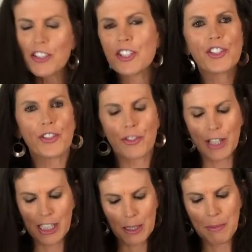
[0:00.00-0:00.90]
Just use a
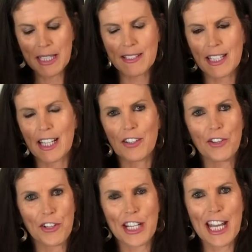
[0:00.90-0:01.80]
regular pizza cutter
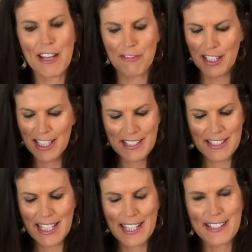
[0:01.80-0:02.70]
or a knife,
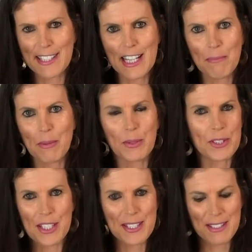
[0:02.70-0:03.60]
slice it up, or
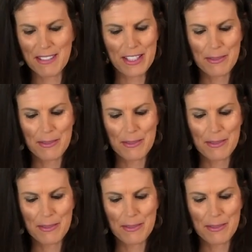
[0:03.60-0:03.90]
just,